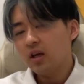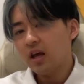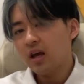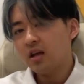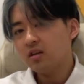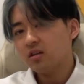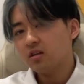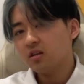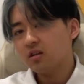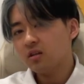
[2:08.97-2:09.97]
And
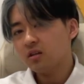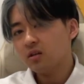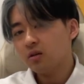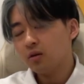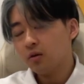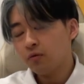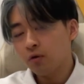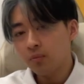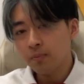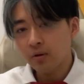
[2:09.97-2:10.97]

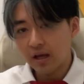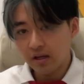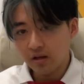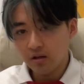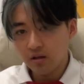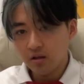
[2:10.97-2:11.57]
from the player,